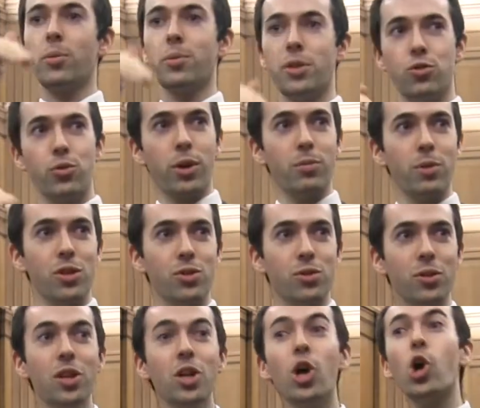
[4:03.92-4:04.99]
commendation,
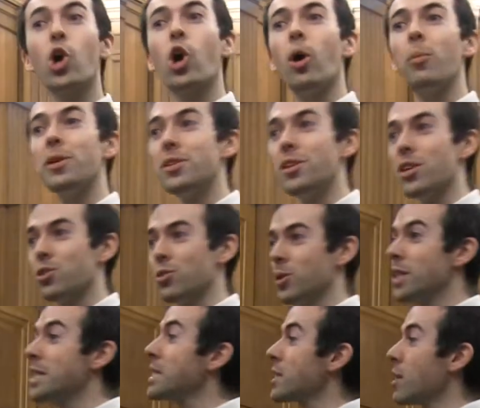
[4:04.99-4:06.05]
recommendation,
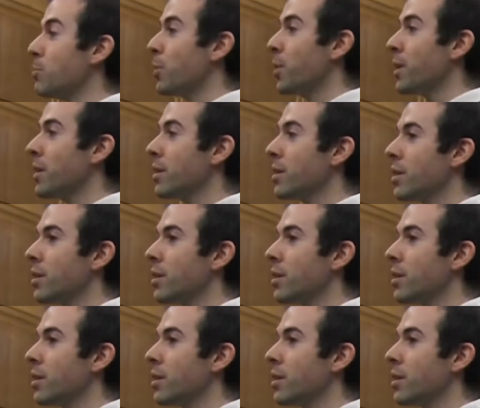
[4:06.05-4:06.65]
commendation, summary,